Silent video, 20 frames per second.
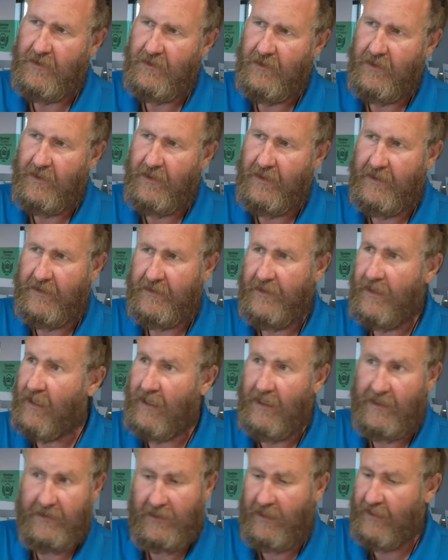And
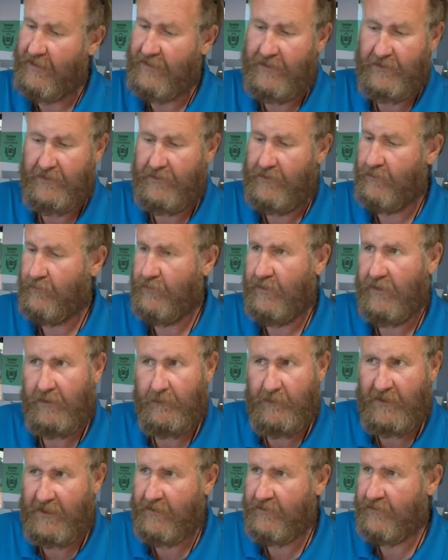I, I, get no
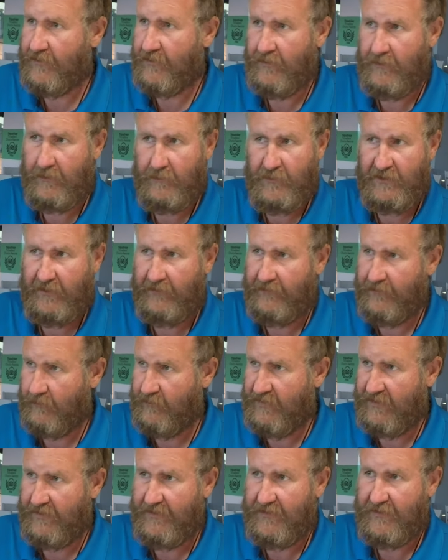kickbacks or no money from
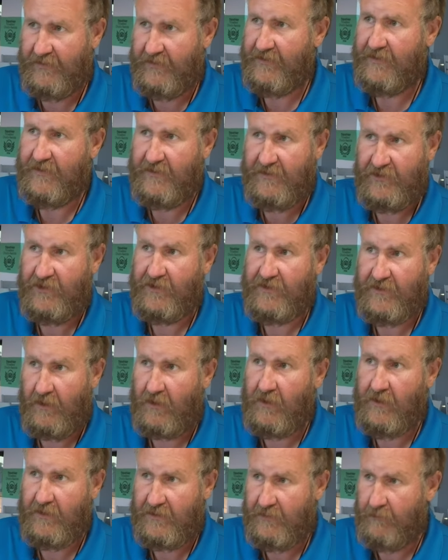this, so this is just
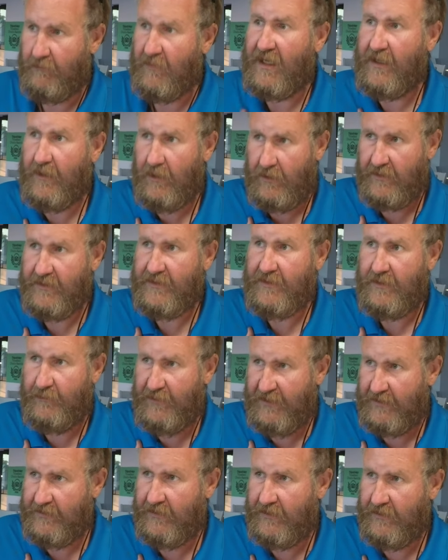honest, right. my honest
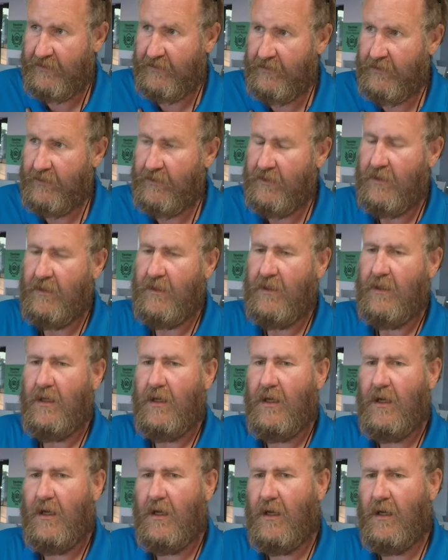opinion. Right.
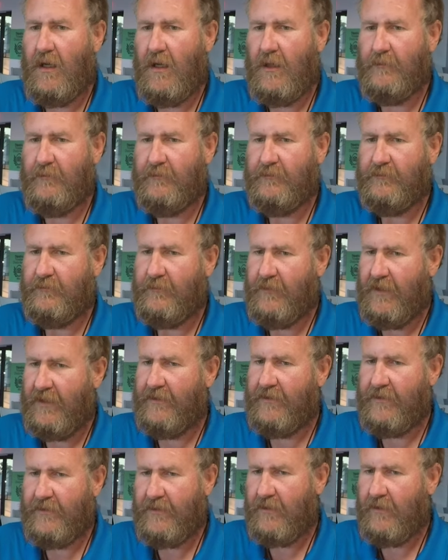Um, and
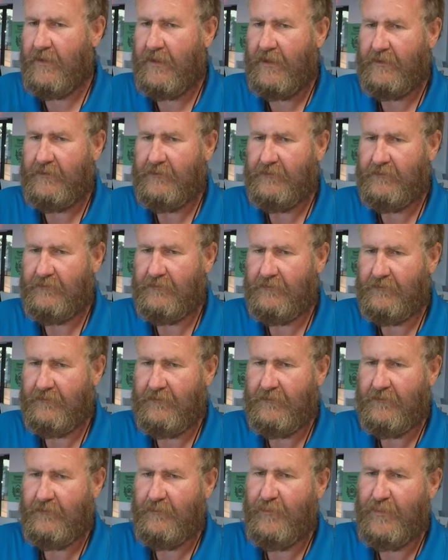sorry, I,
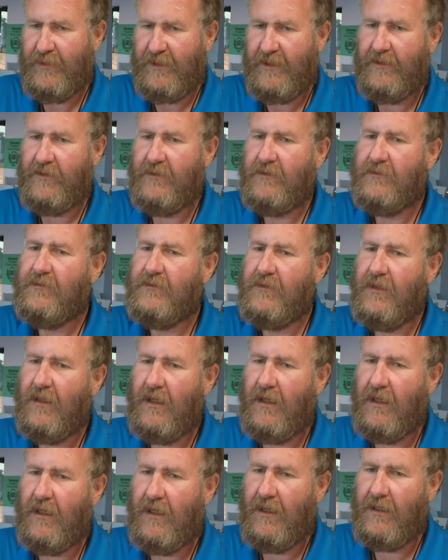but.
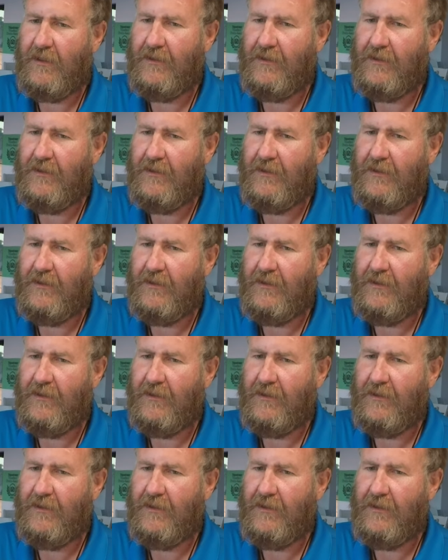Uh,